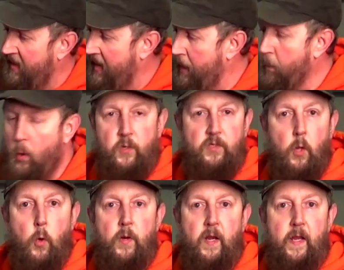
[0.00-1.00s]
The ammo was
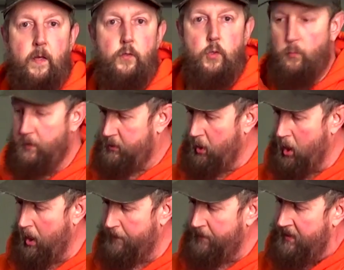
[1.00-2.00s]
loaded into the
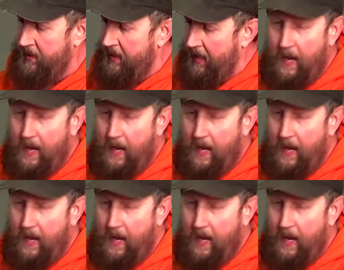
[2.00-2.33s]
top